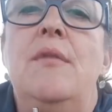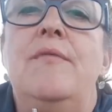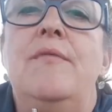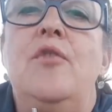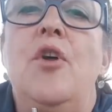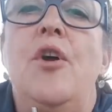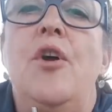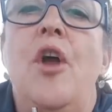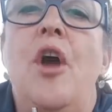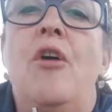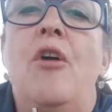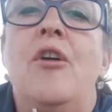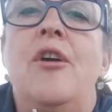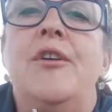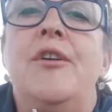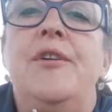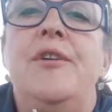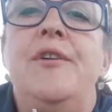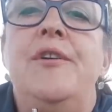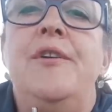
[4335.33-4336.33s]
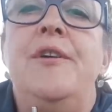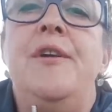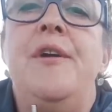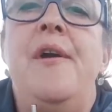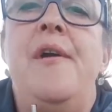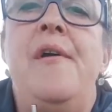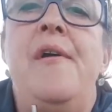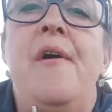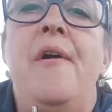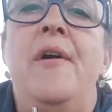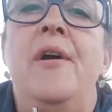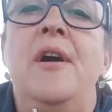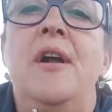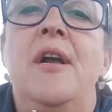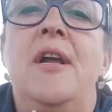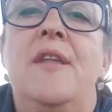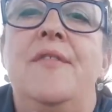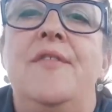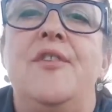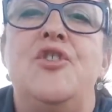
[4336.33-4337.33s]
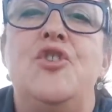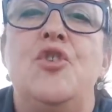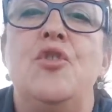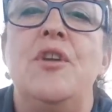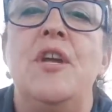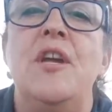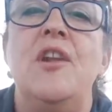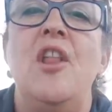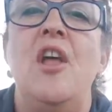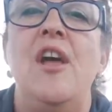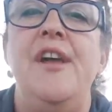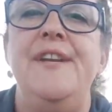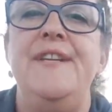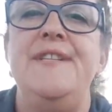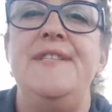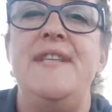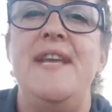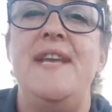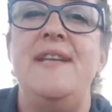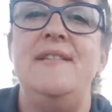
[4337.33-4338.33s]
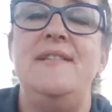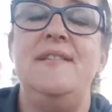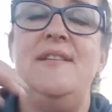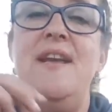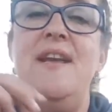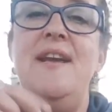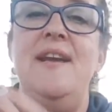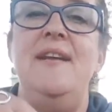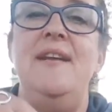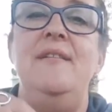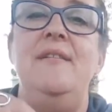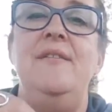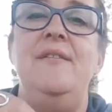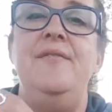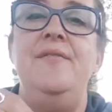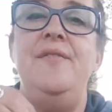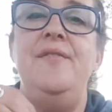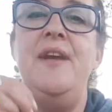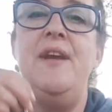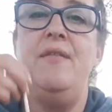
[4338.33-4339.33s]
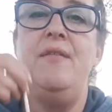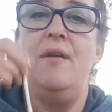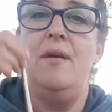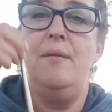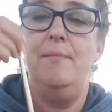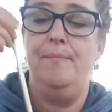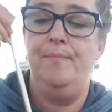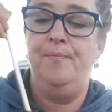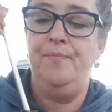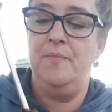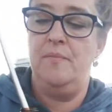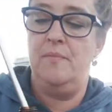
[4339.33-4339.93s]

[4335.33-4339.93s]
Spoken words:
Got Oregon. The sugar gliders. That's, yeah. They're